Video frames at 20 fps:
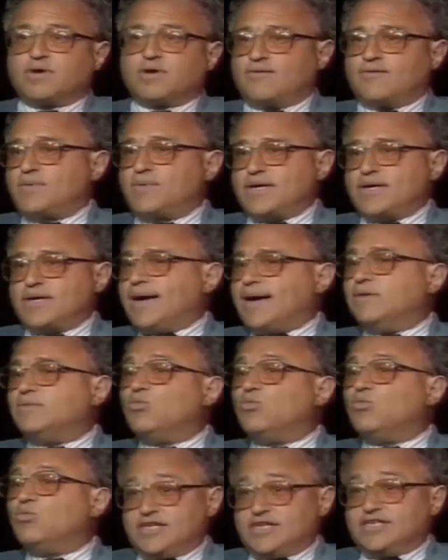probably about
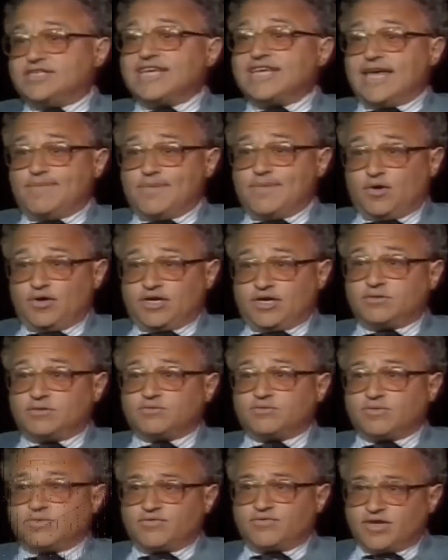one in 10 million,
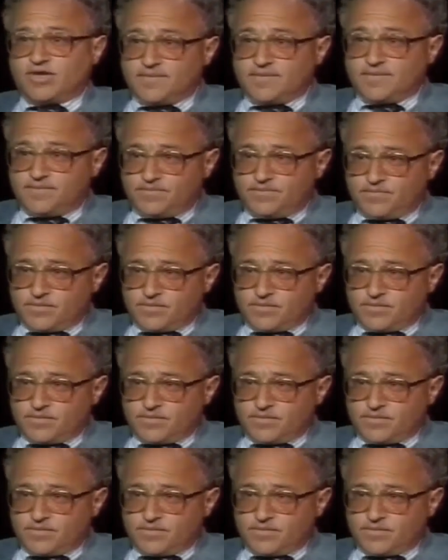roughly.